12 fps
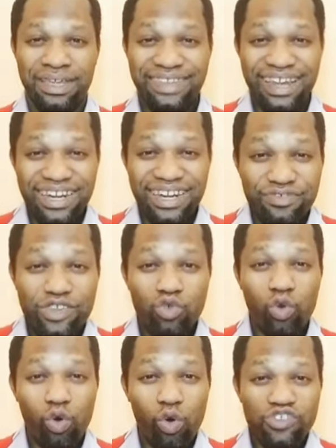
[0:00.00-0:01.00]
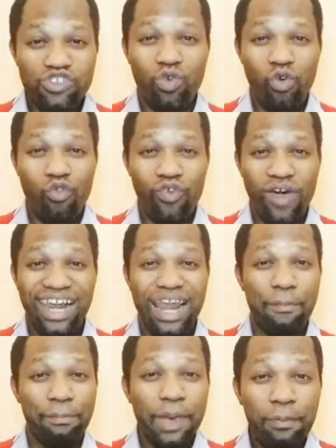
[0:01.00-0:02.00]
31st crossover, and
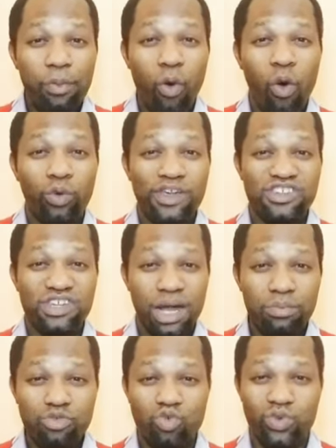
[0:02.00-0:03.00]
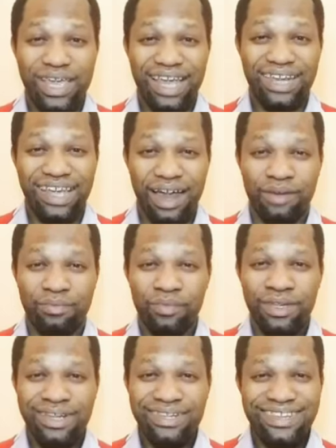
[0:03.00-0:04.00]
the people always come together,
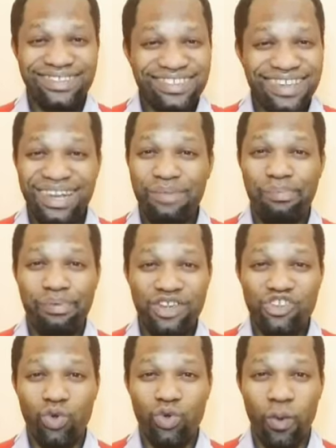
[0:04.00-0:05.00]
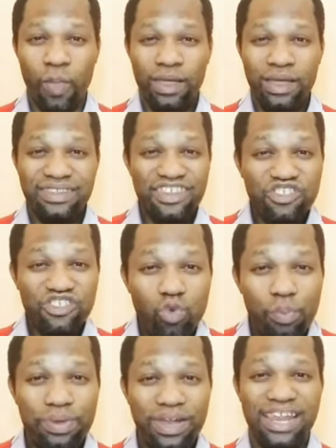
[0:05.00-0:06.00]
the celebration, the
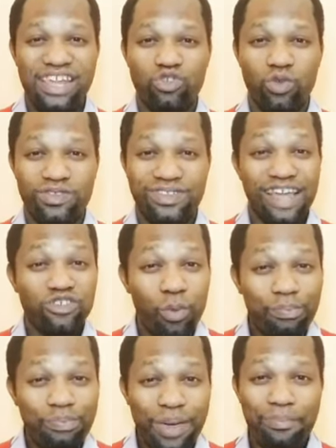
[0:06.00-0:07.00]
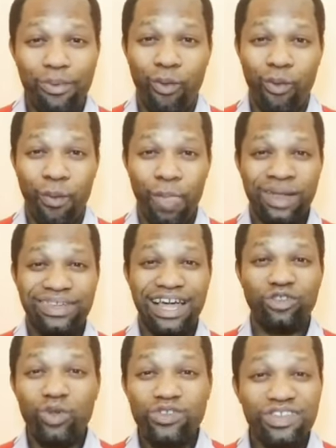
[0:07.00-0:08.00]
jubilation. There are some people
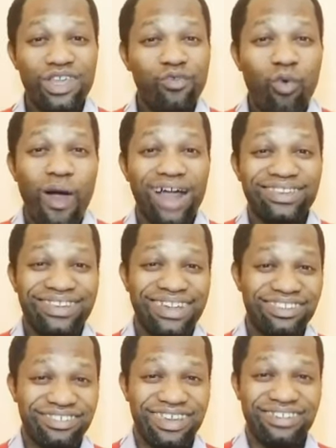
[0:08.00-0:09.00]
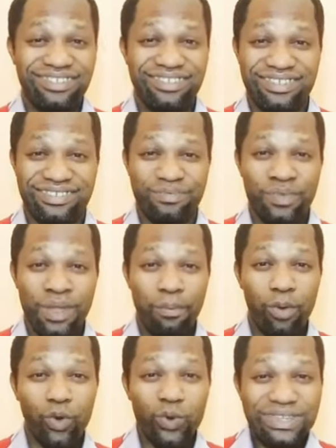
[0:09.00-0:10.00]
that don't even attend churches,
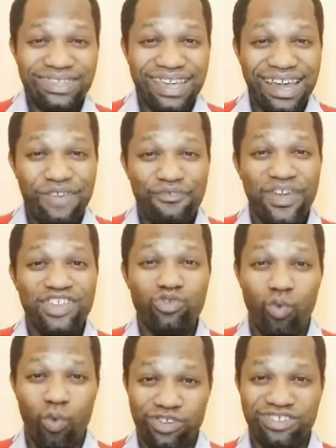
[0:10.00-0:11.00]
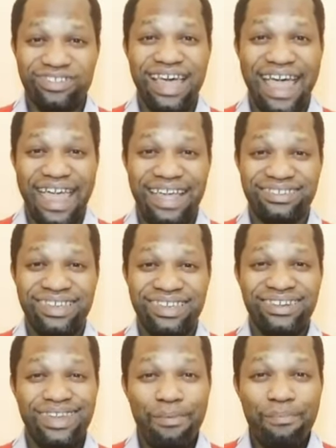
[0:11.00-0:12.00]
but on 31st wash night,
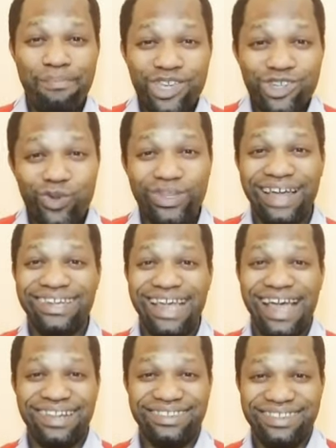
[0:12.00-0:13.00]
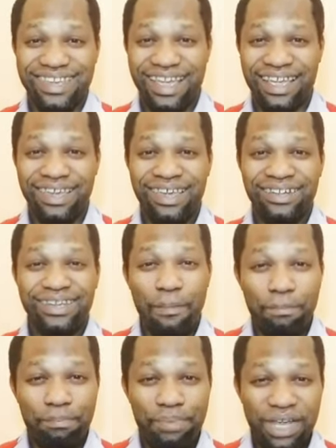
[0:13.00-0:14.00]
they make sure that they are there. They
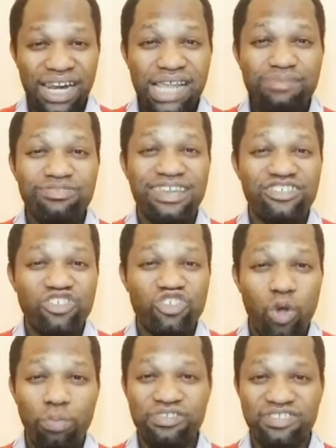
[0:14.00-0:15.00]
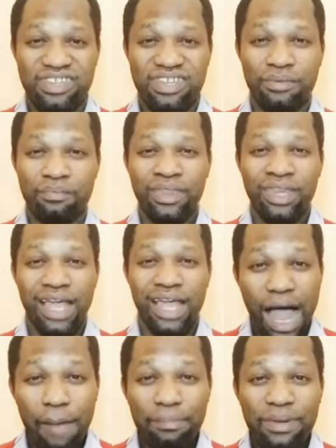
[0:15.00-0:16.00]
believe there's something
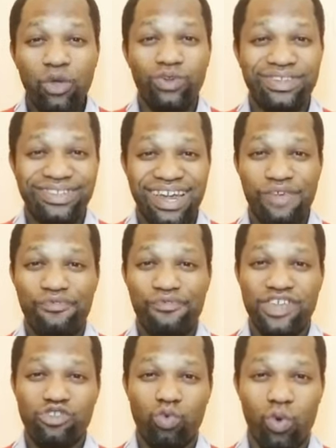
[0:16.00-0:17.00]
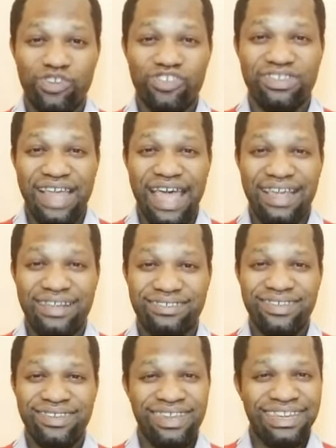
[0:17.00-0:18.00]
happening on 31st wash night.
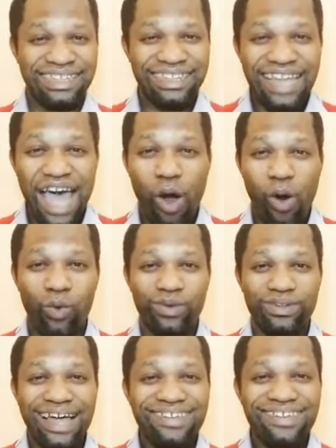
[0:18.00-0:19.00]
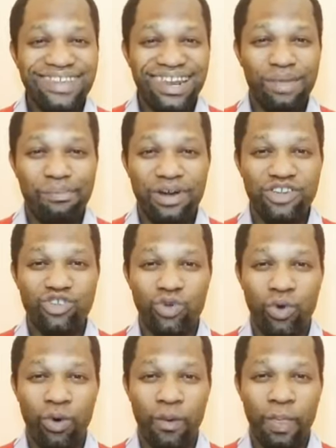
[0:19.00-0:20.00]
Now that
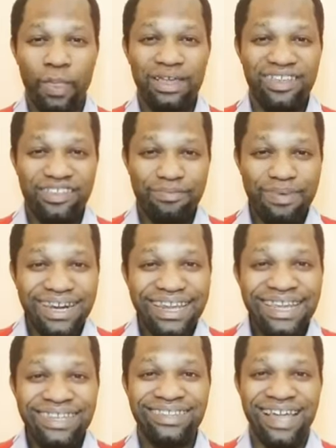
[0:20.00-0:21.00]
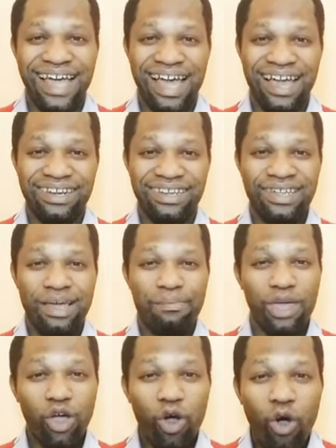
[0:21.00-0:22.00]
celebration is being hindered
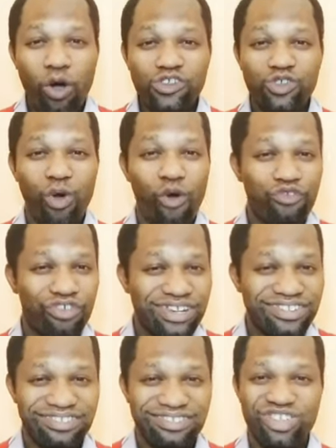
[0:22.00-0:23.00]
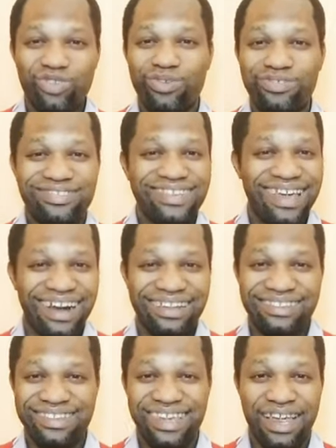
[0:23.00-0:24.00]
because of restrictions here
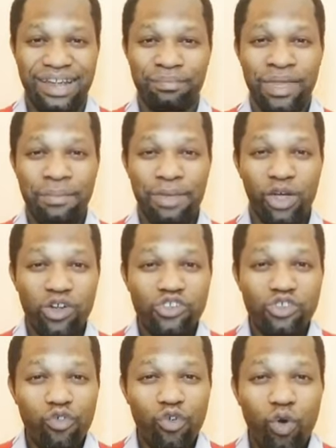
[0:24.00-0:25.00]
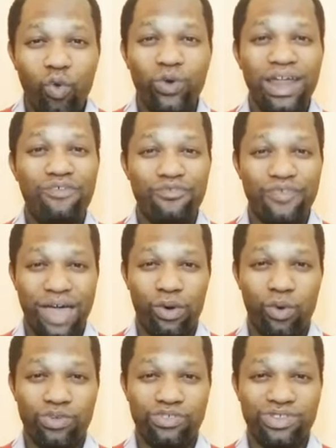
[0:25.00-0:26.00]
and there, because of
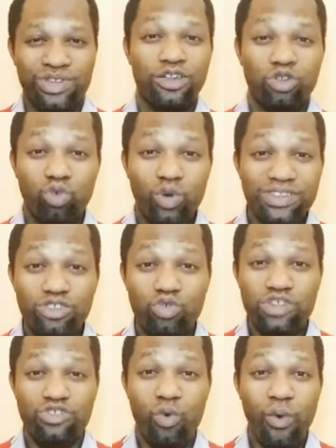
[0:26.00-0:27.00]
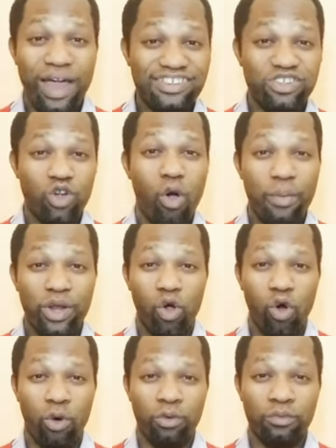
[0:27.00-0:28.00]
coronavirus. 2021 is coming
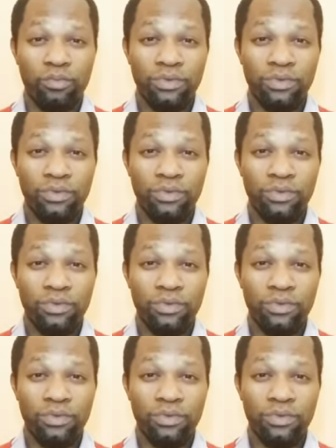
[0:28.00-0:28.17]
on.